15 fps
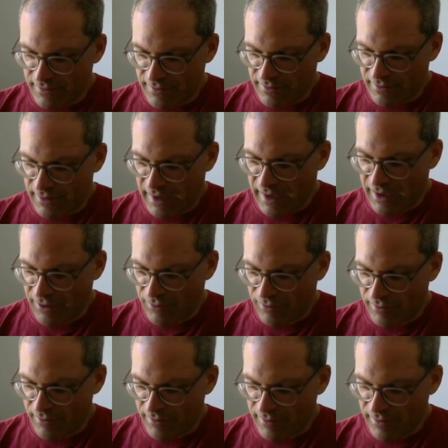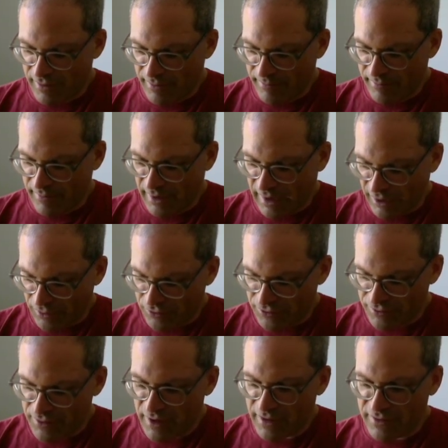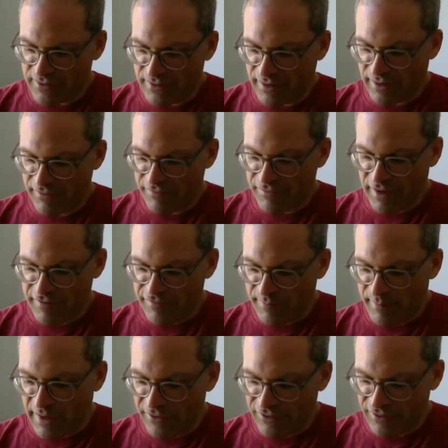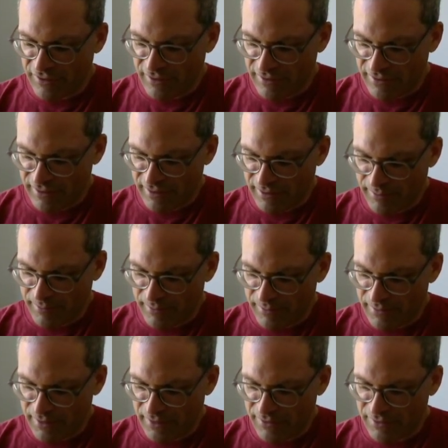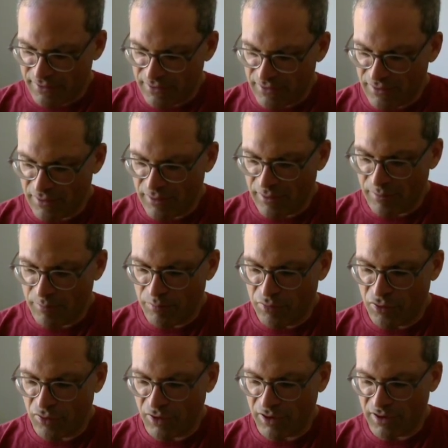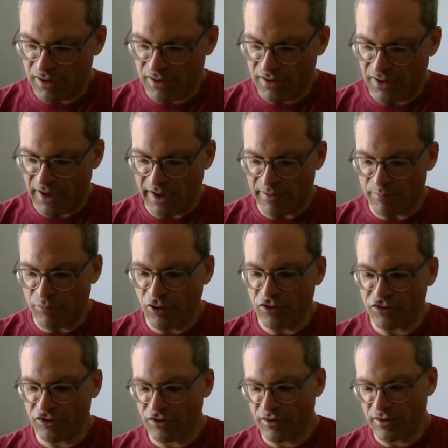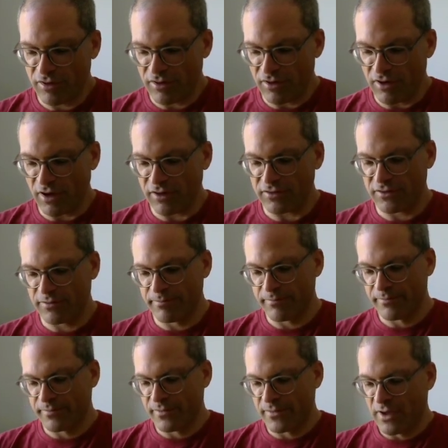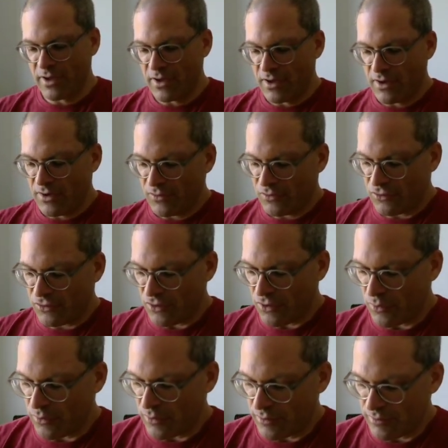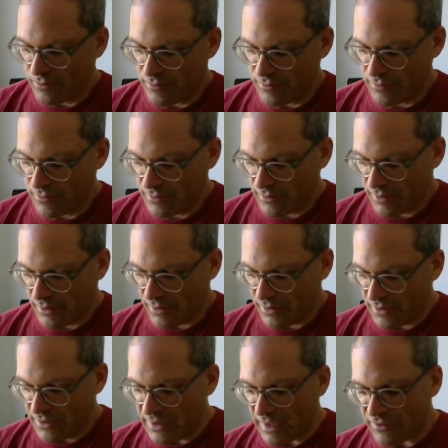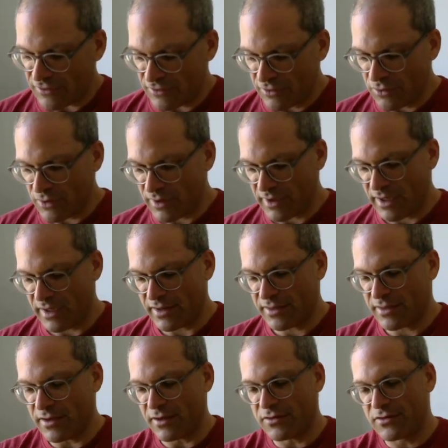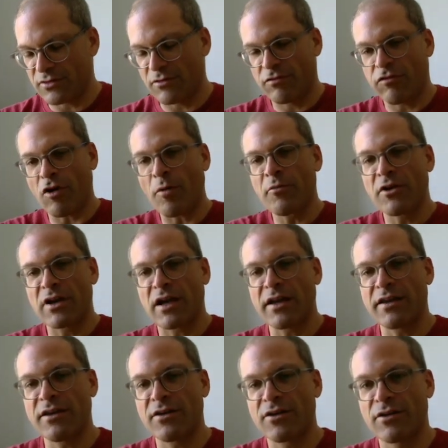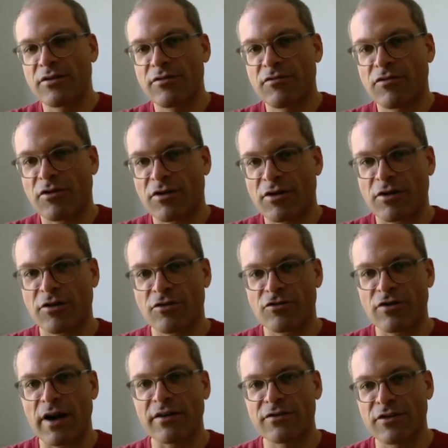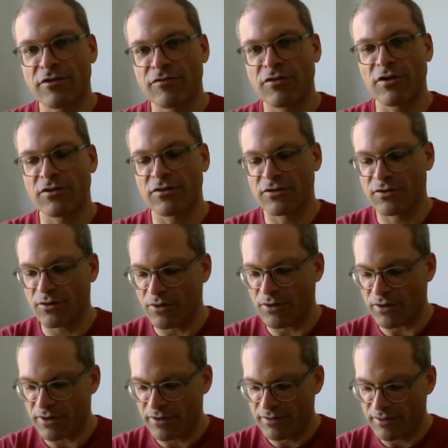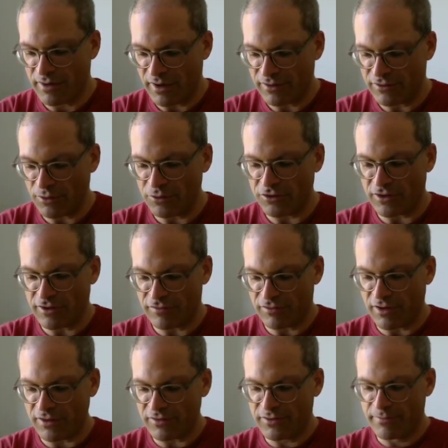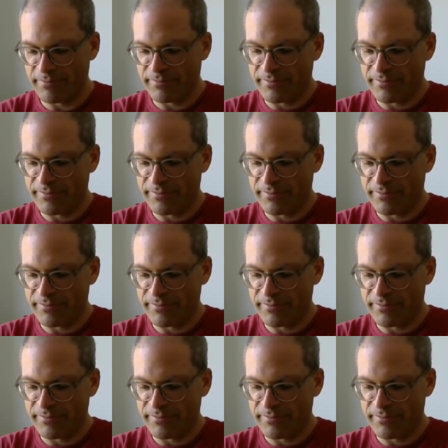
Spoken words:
Now, how to do that? I've mentioned this pull and push loss. So let's look at this formula here for contrastive loss or associative loss.